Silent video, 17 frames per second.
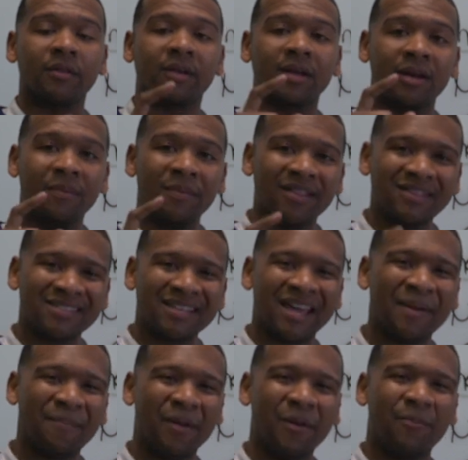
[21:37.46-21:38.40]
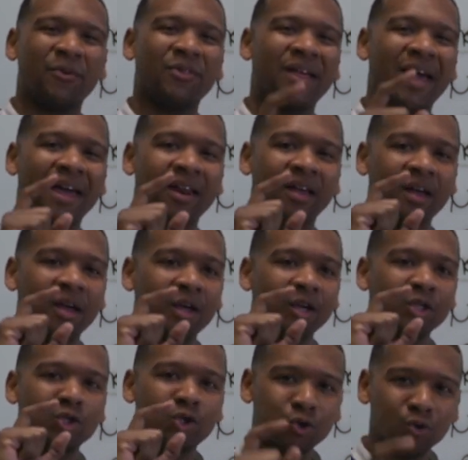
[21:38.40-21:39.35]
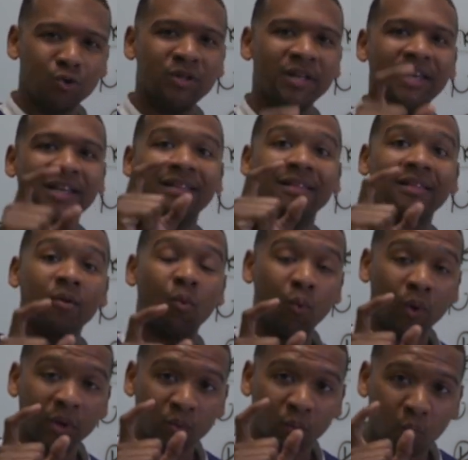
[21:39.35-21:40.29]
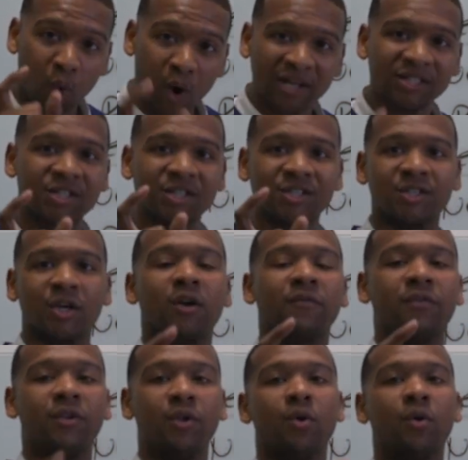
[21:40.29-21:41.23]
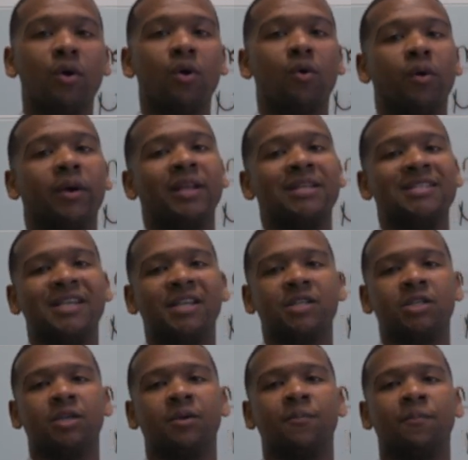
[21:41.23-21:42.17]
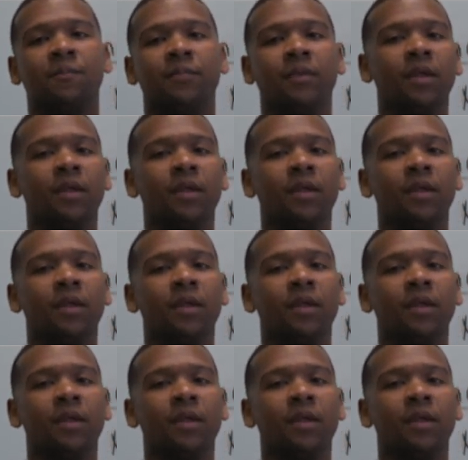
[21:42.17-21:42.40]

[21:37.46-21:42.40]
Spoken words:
are going to be the same people that truly would want to serve your organization.